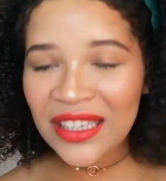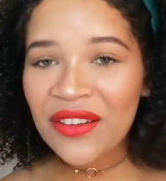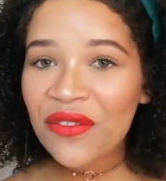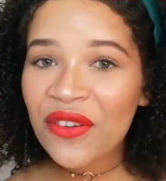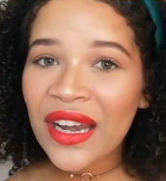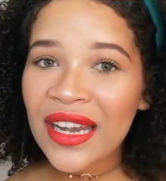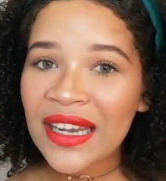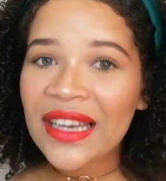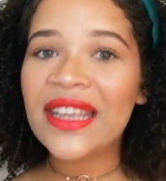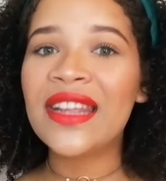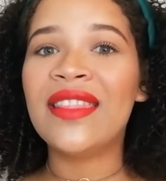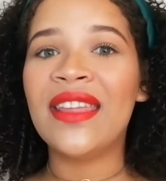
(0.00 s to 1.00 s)

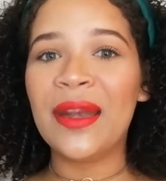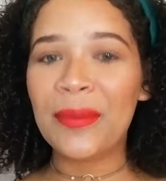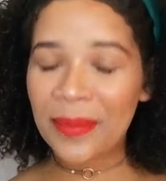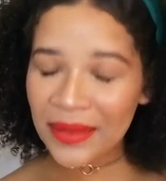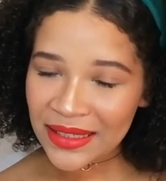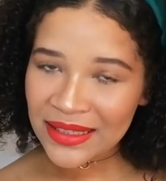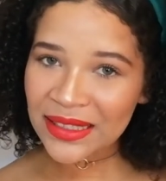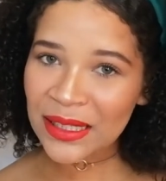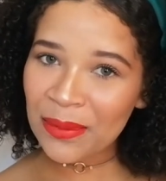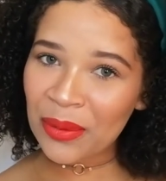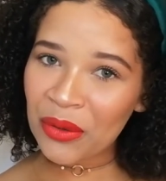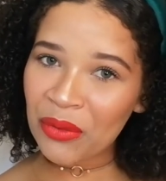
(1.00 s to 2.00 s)
friendly, then please
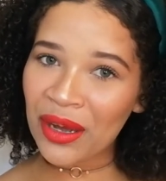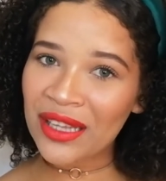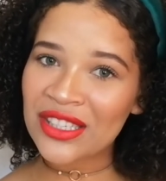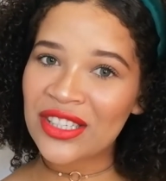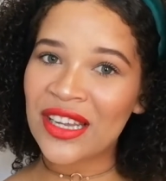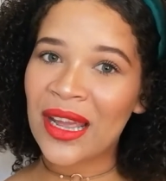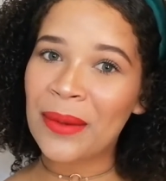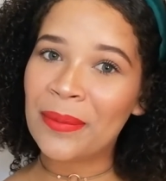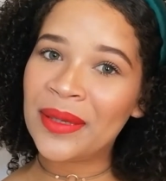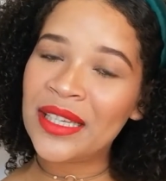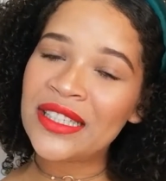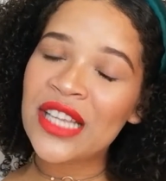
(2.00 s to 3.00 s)
keep on watching and
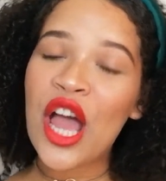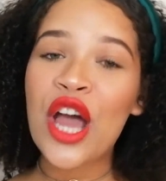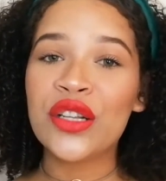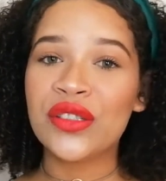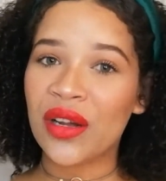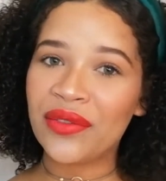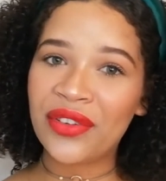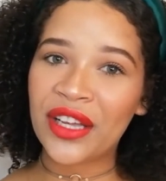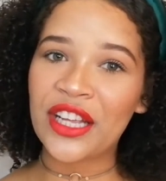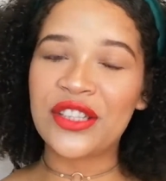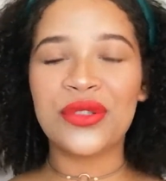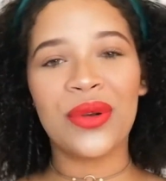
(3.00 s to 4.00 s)
please don't
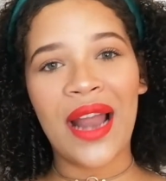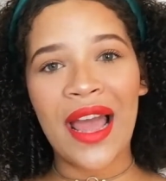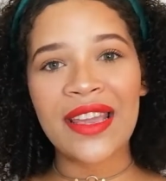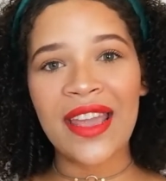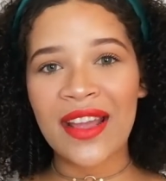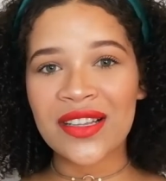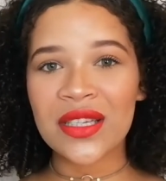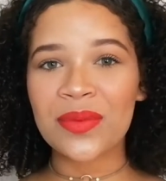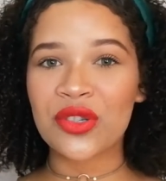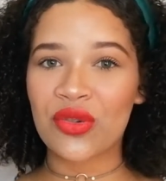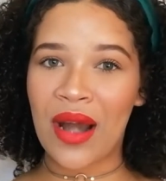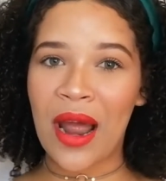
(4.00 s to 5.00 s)
forget to like and
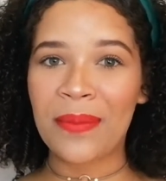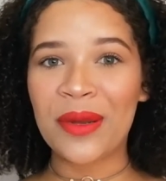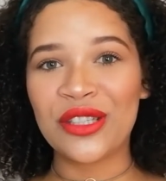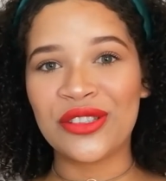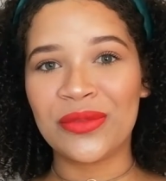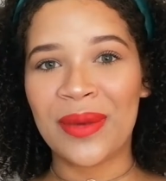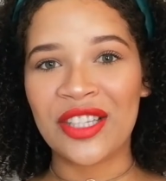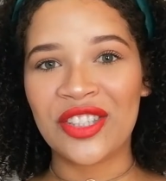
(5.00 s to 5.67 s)
subscribe to my